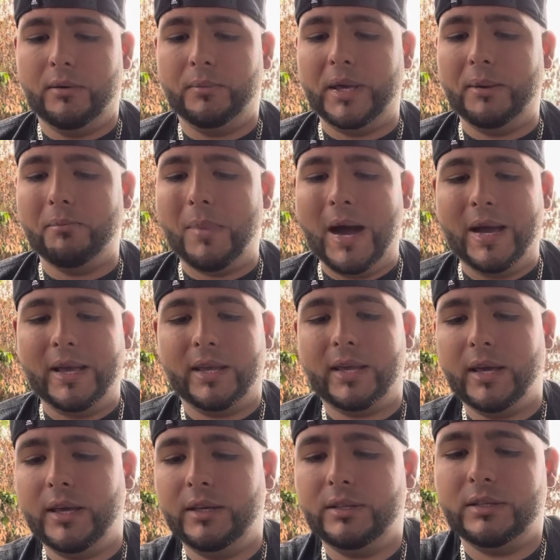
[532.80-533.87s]
In my
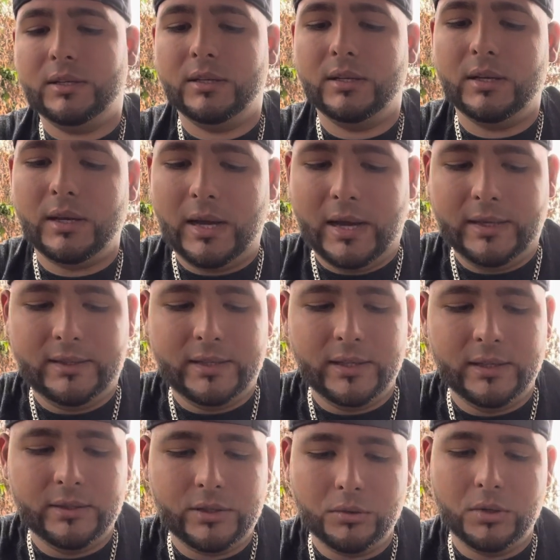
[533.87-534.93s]
case, I
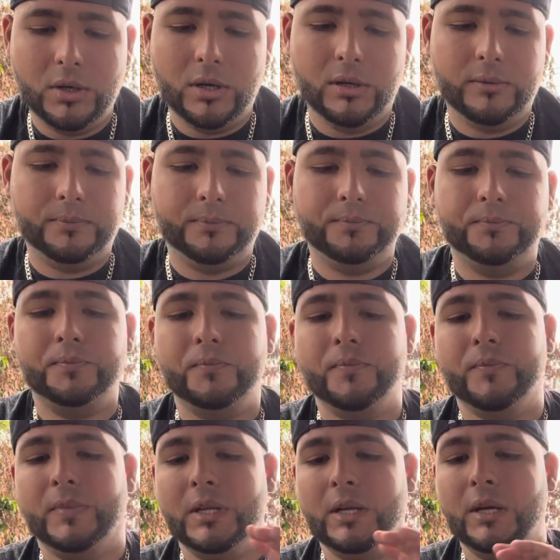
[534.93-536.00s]
tend to
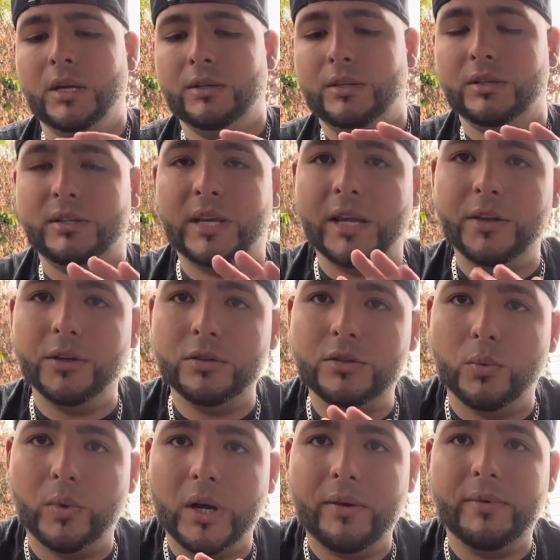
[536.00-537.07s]
just get used
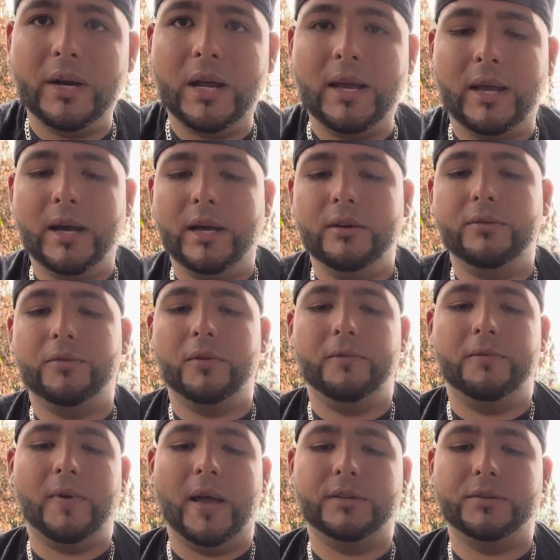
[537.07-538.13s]
to whatever I got from
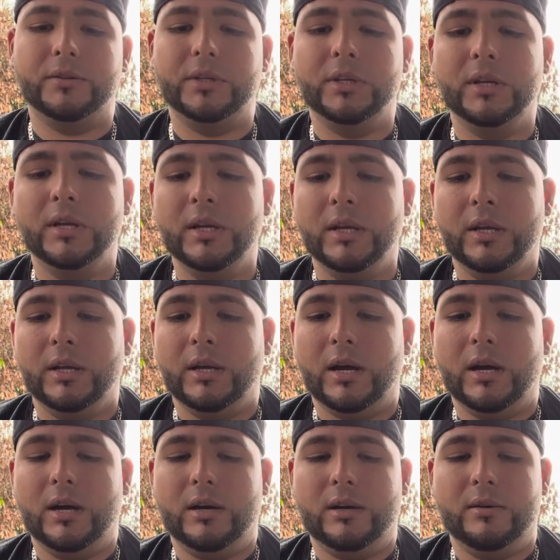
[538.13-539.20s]
factory.
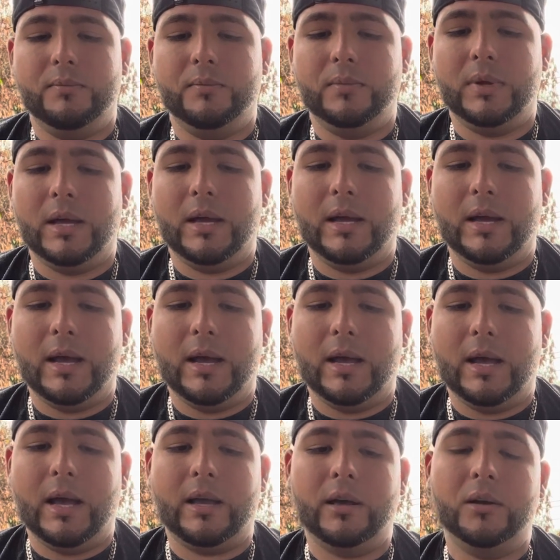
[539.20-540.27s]

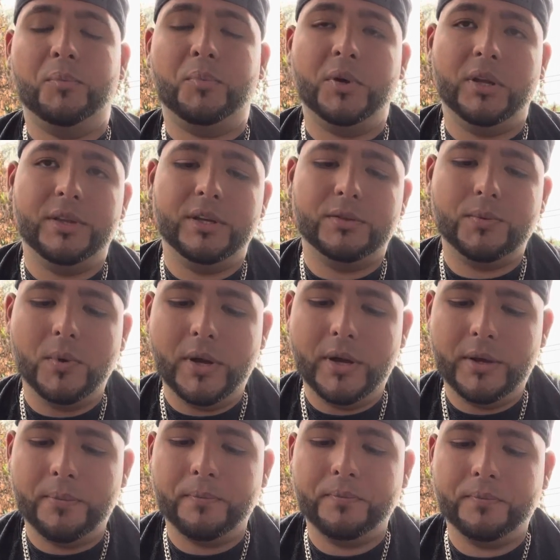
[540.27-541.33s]
I kind of put it this
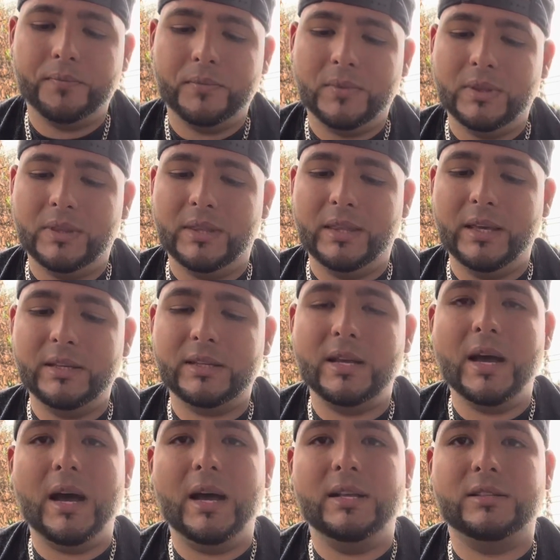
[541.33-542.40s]
way. These
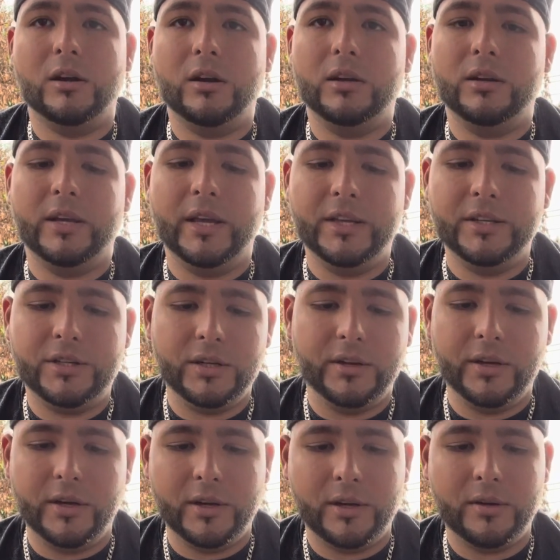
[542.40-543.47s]
guys are
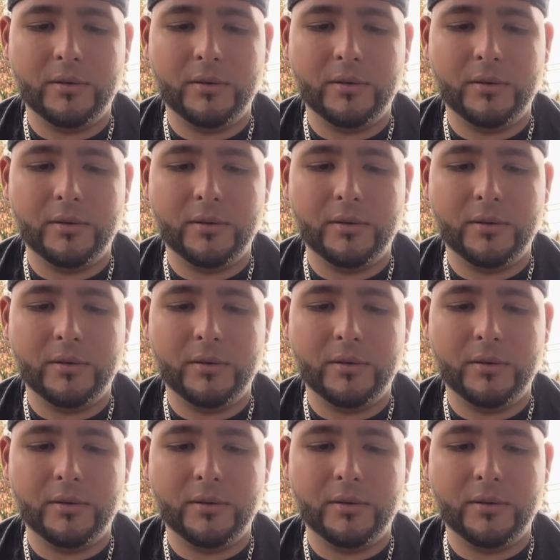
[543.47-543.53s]
engineer